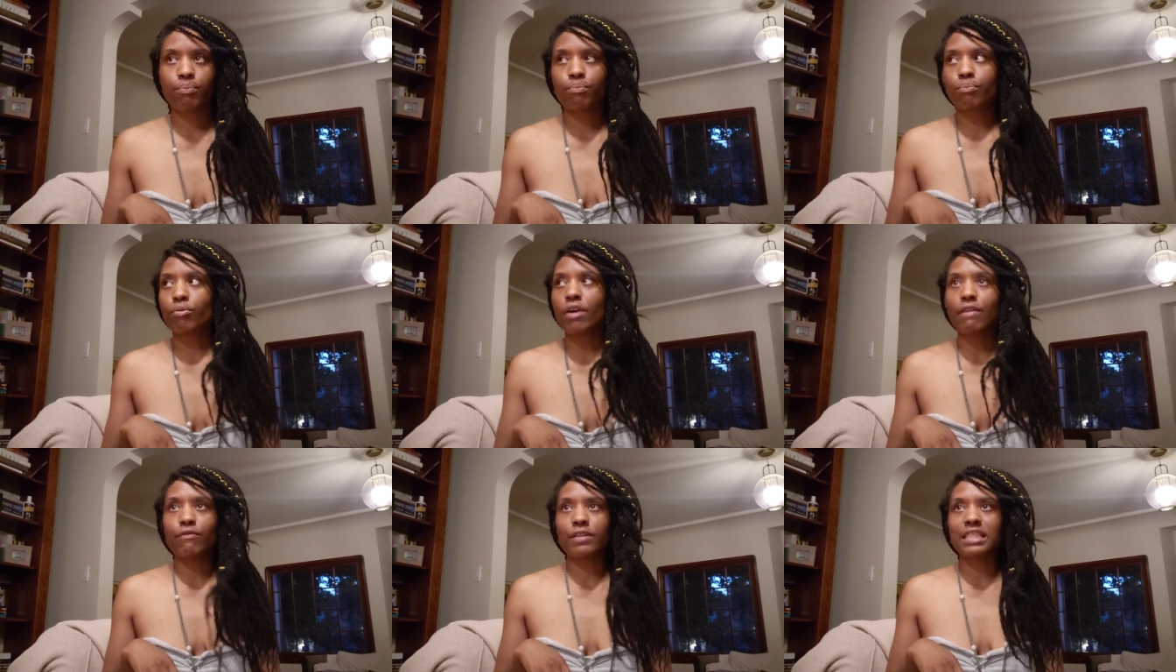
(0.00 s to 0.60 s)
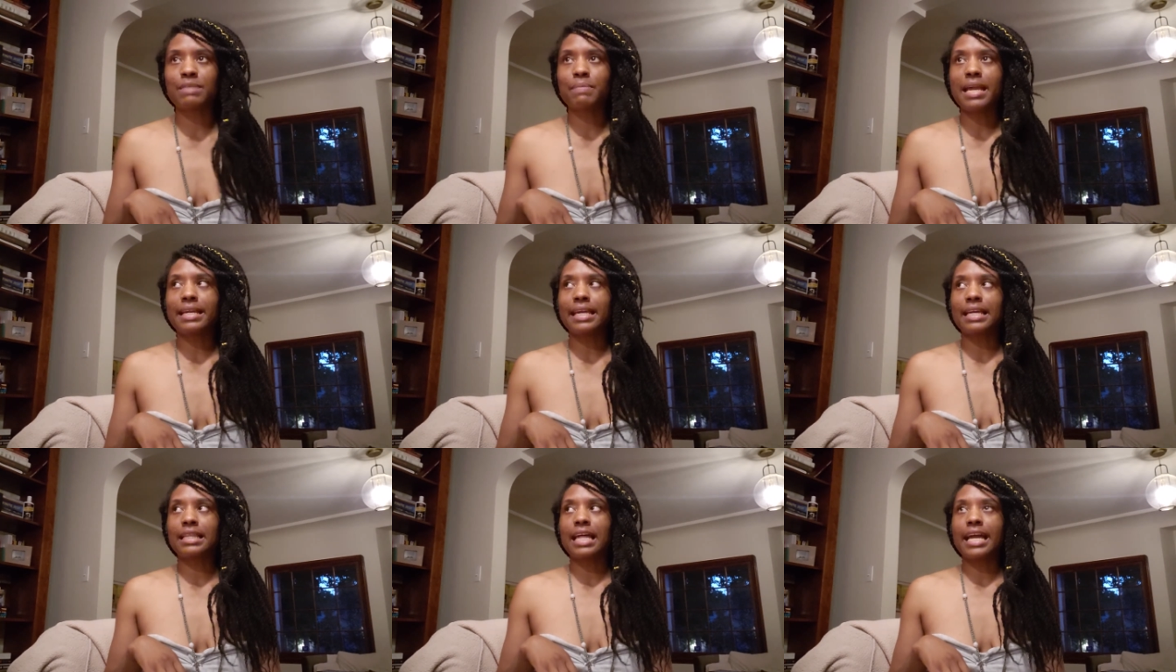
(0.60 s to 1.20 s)
preference
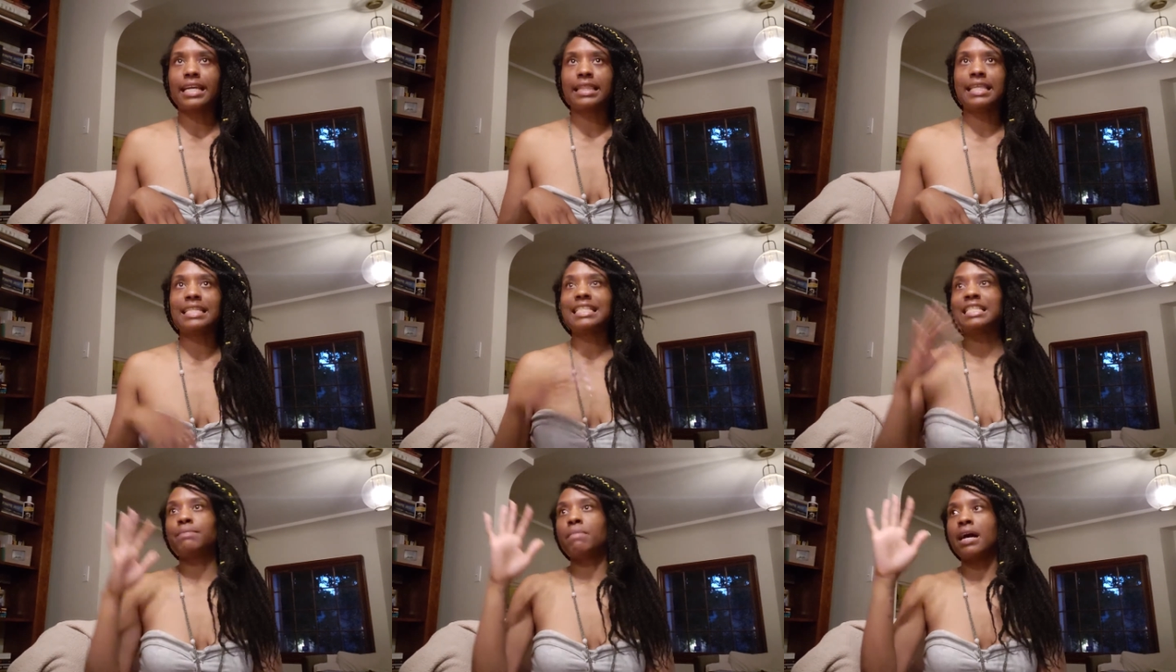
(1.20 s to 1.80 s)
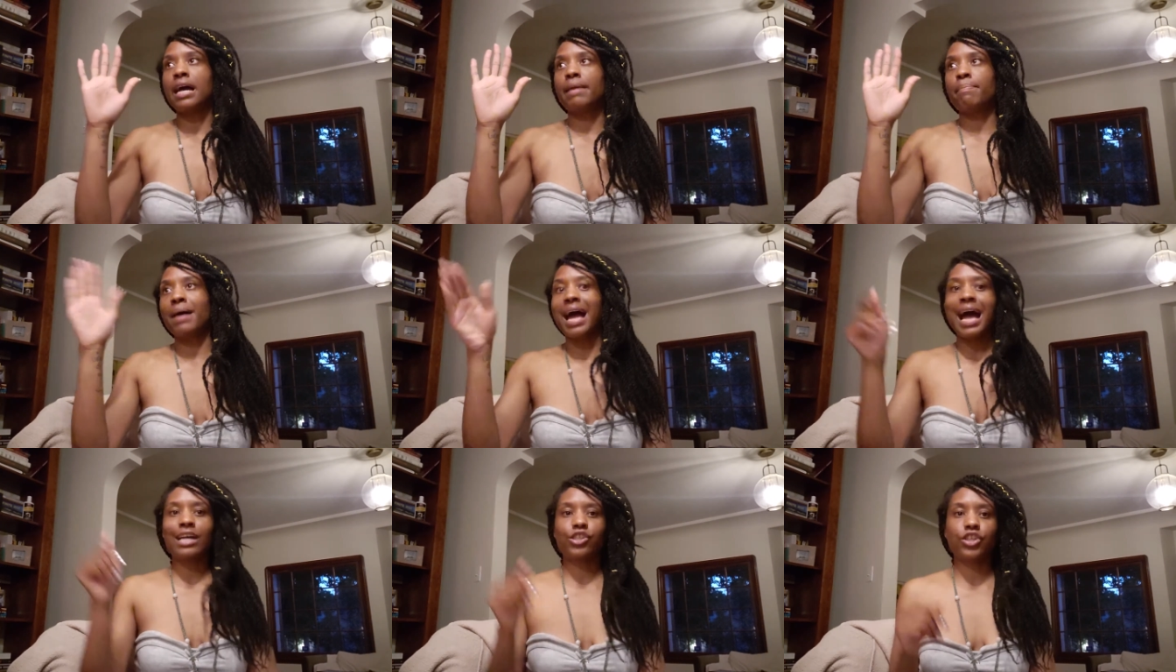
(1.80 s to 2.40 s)
making, like this is my
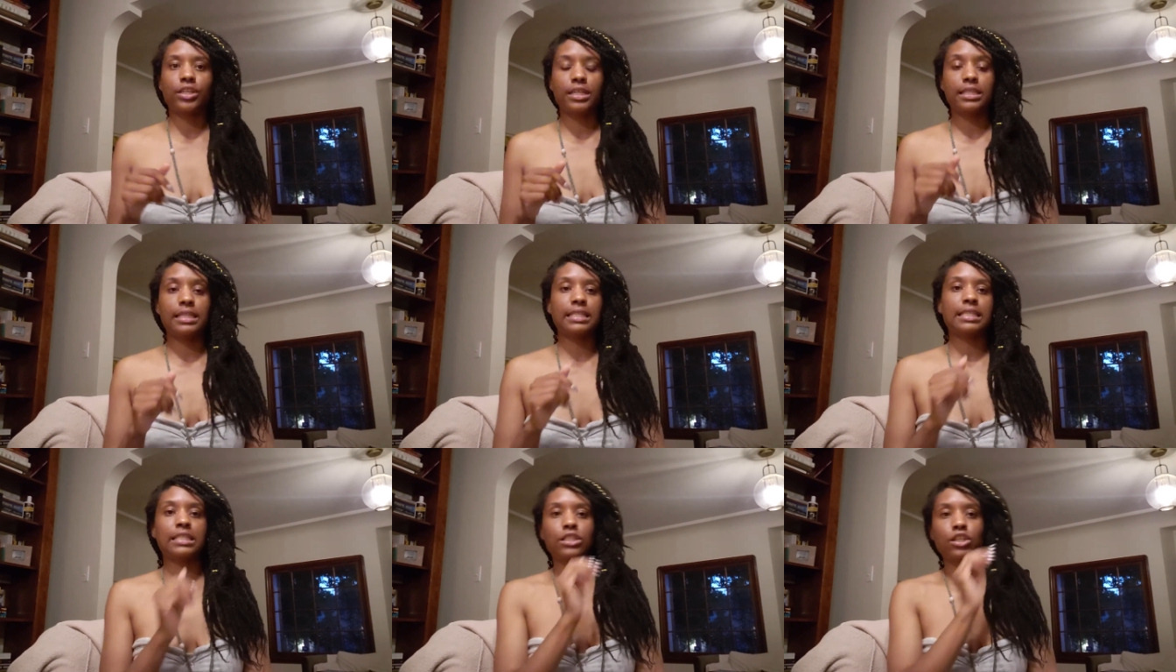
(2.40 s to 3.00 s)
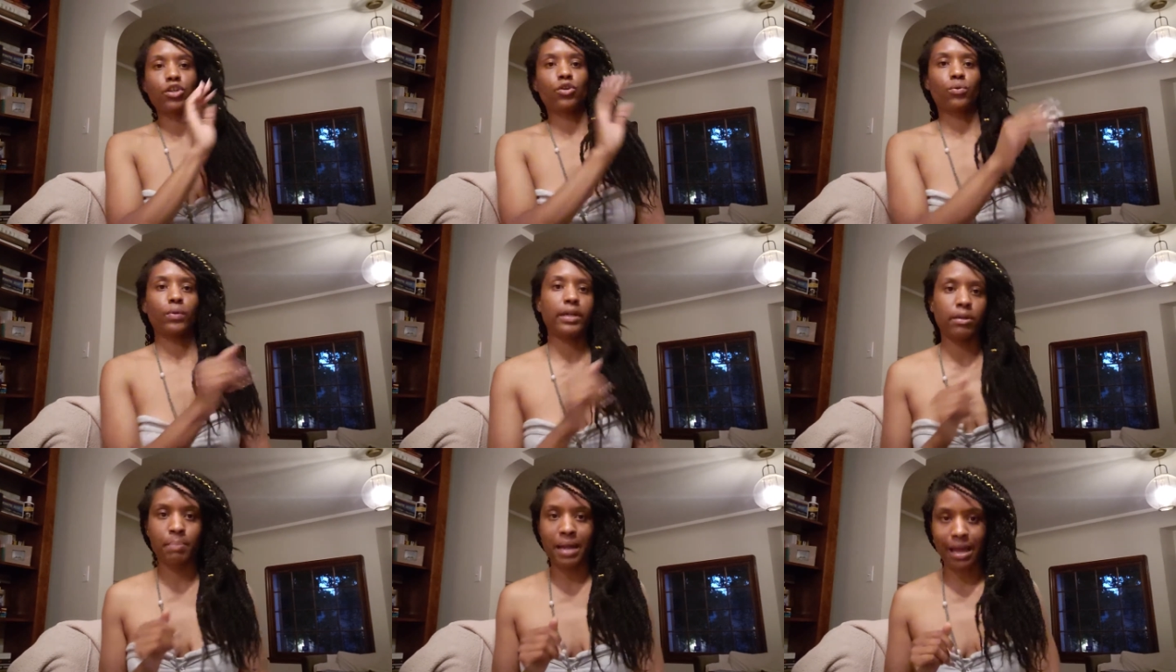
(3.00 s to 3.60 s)
passion and this is the
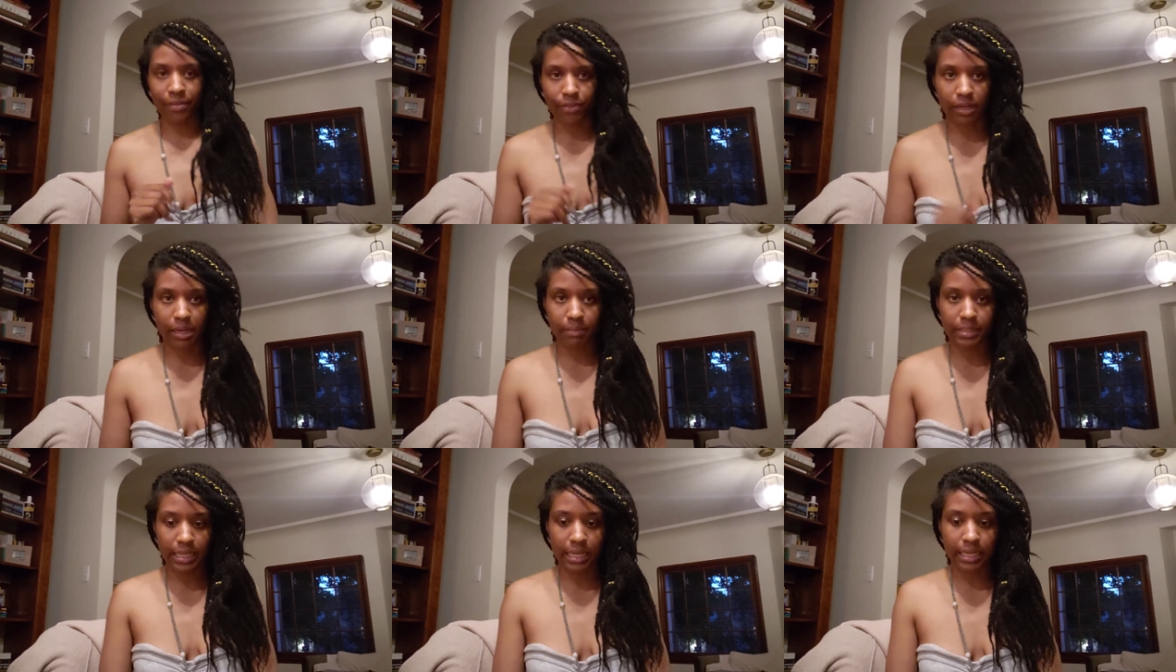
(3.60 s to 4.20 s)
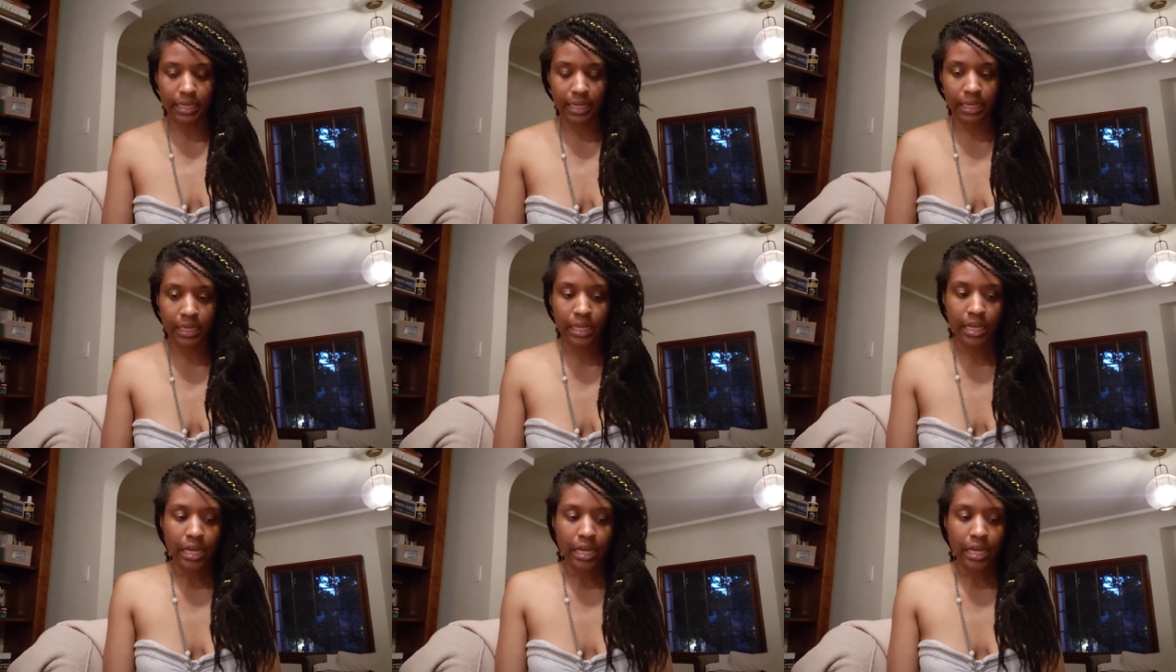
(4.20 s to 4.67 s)
career path that I'm taking.